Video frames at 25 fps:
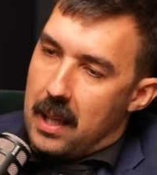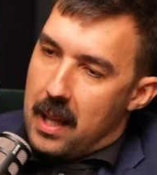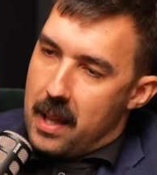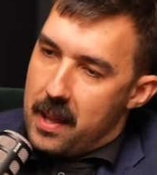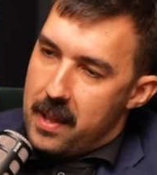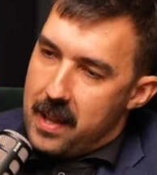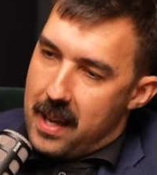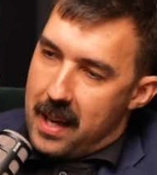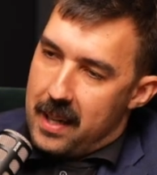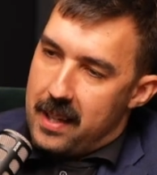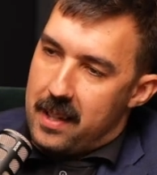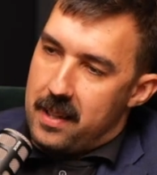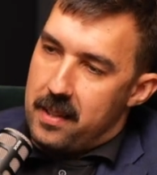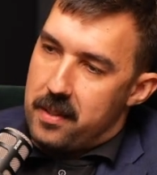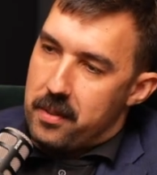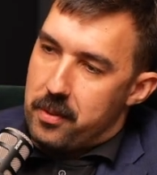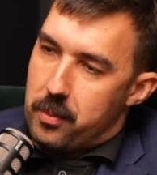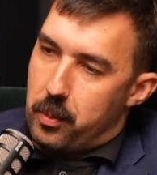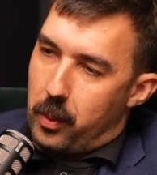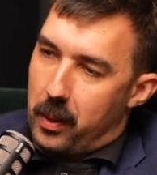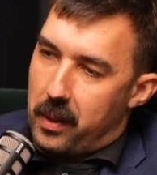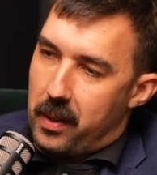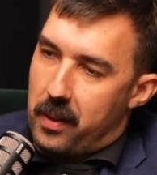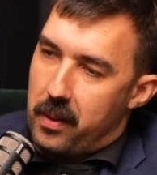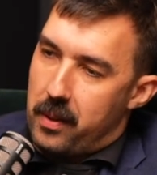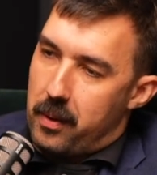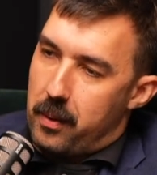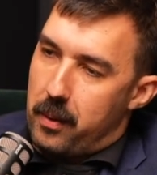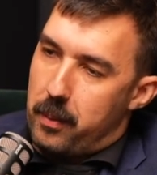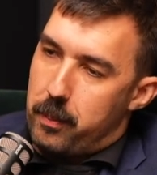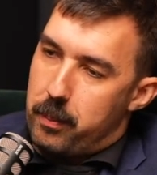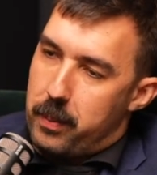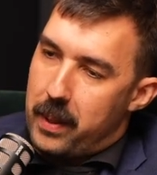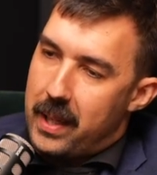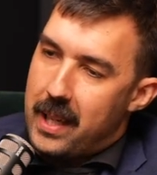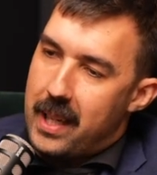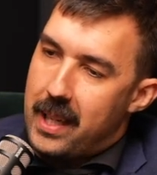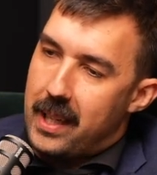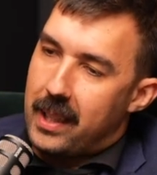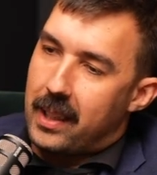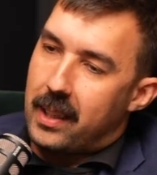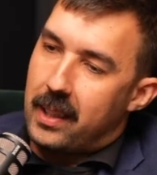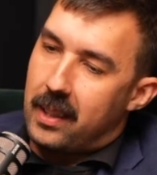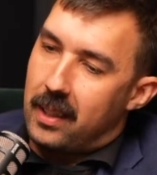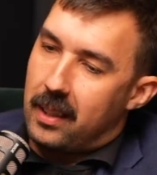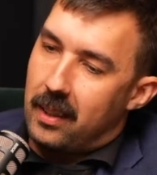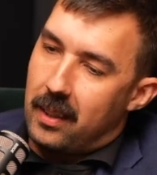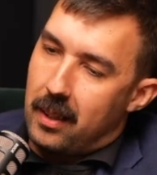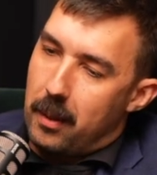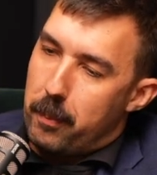That is one of the big
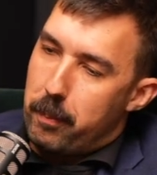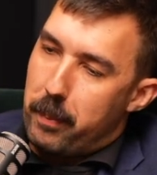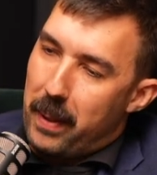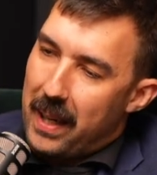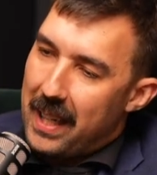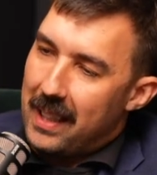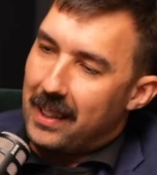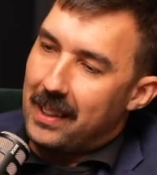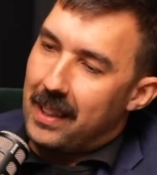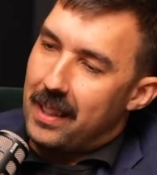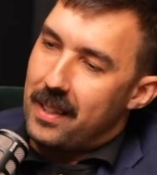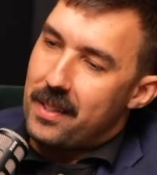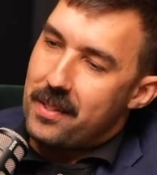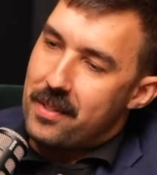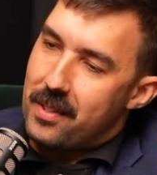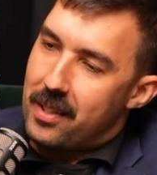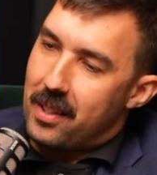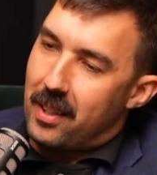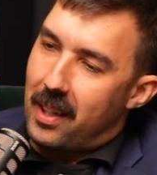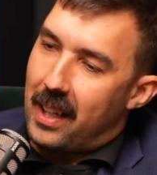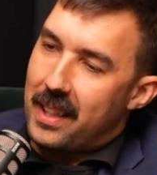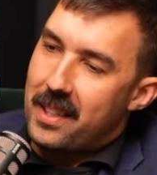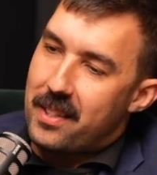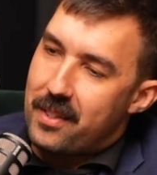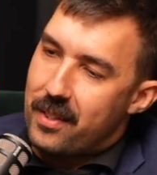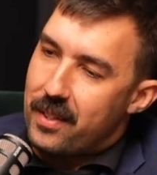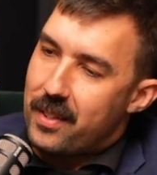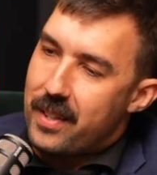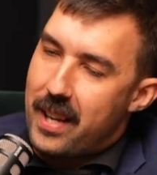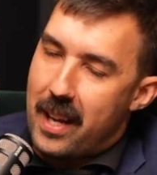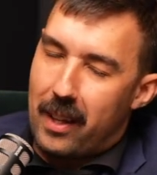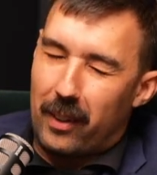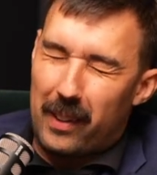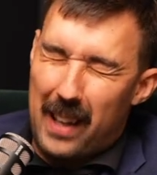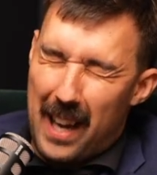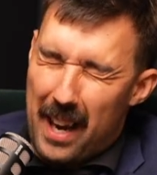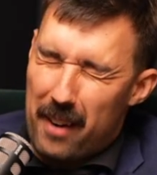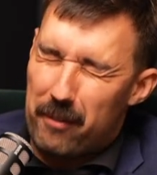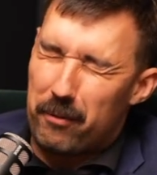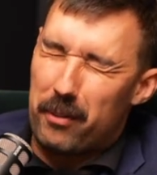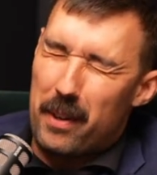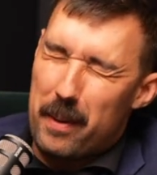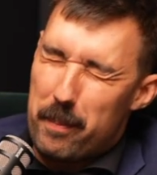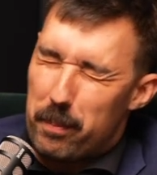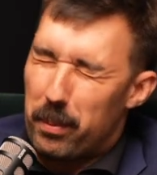pillars that I tell every